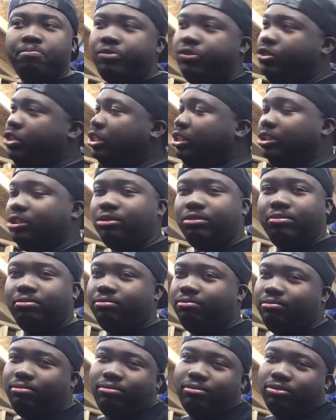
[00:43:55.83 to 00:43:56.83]
Just
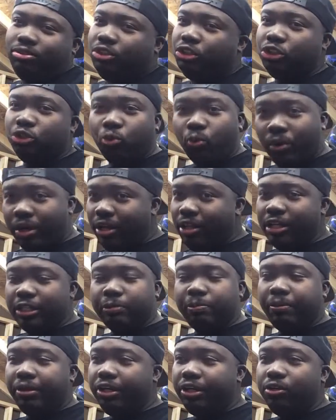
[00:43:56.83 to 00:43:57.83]
a wheel that's
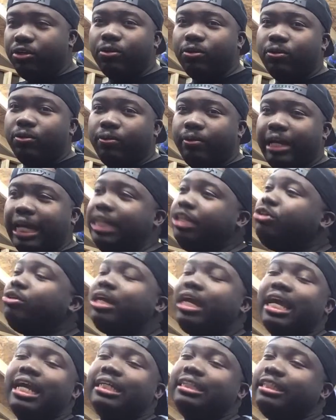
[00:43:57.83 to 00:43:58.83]
pretty cool. And you
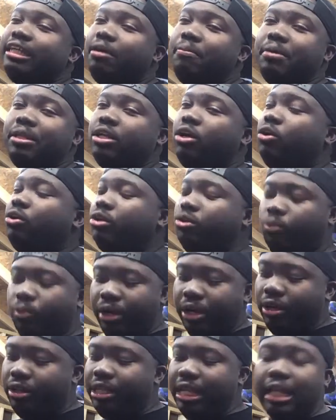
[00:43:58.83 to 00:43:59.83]
can't tell me the only
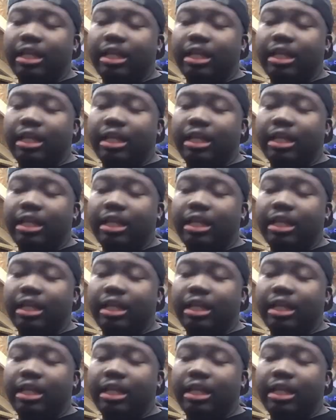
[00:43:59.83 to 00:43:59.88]
wheel that